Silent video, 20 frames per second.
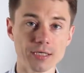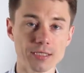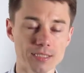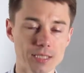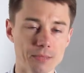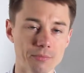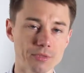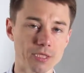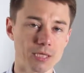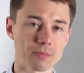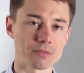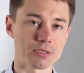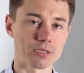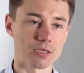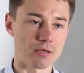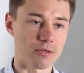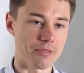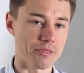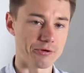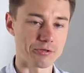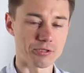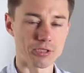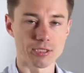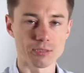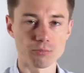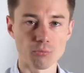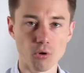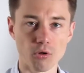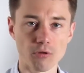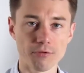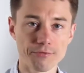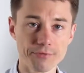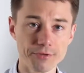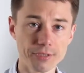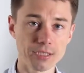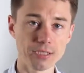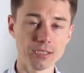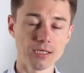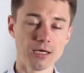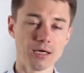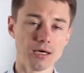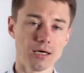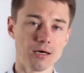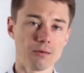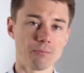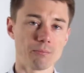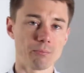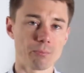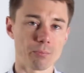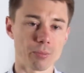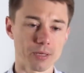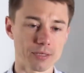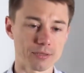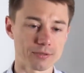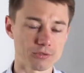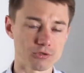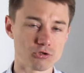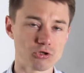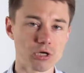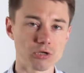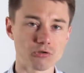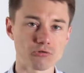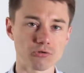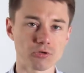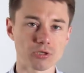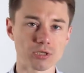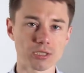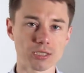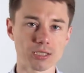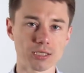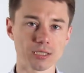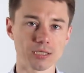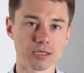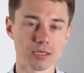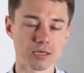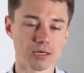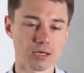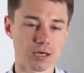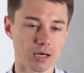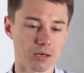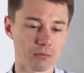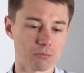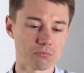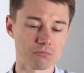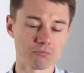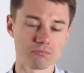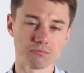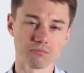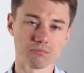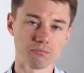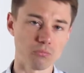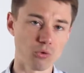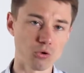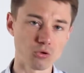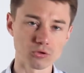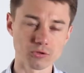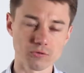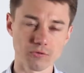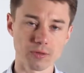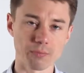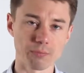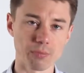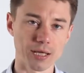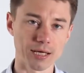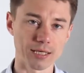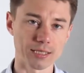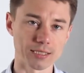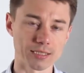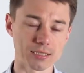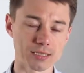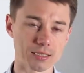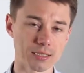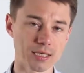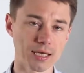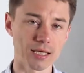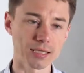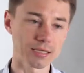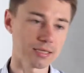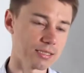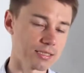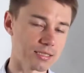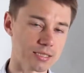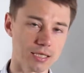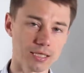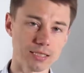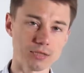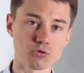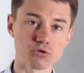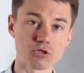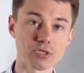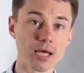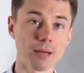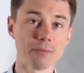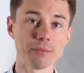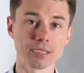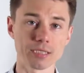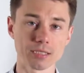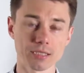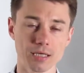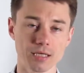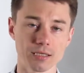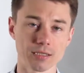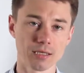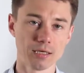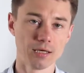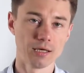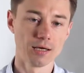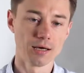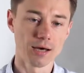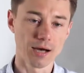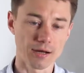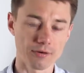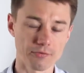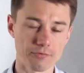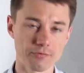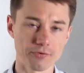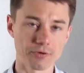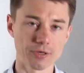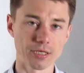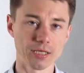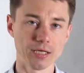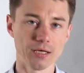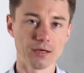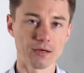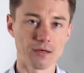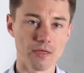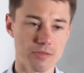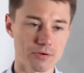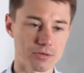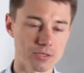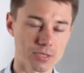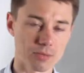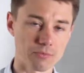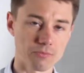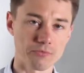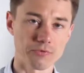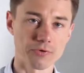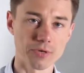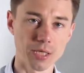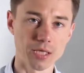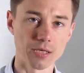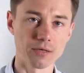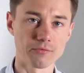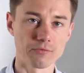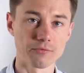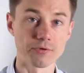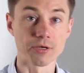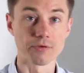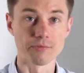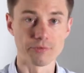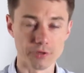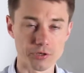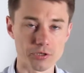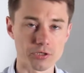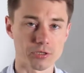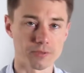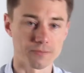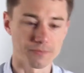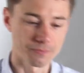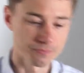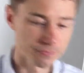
Sometimes there is a small fee, but generally most of the plugins, at least to some extent, are free. There's some free version.